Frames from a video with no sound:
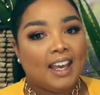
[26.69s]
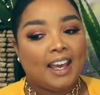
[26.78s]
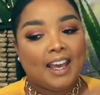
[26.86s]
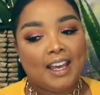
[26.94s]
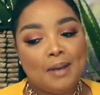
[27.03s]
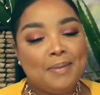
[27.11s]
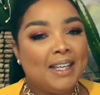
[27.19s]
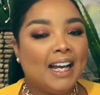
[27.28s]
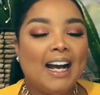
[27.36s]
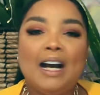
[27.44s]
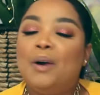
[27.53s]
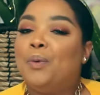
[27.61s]
Hey
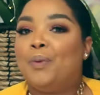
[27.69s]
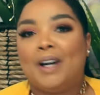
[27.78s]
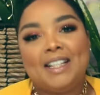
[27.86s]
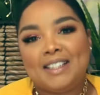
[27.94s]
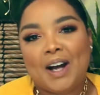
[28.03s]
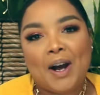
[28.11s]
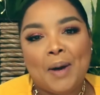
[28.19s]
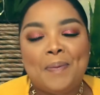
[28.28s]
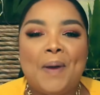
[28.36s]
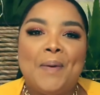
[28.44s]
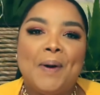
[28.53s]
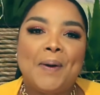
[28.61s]
amiga, what is up
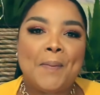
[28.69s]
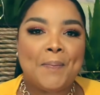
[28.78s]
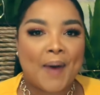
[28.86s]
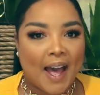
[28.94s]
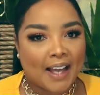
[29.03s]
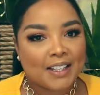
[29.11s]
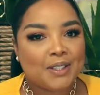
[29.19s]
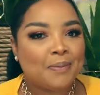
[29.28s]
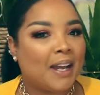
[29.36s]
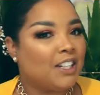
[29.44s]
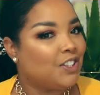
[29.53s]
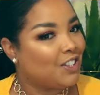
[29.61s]
and welcome back to
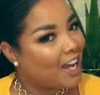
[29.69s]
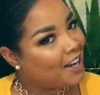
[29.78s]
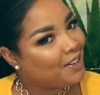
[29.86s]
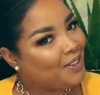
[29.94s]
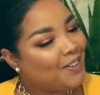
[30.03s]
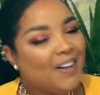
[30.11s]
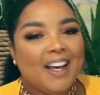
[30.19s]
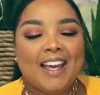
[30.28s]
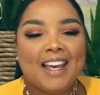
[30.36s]
my channel.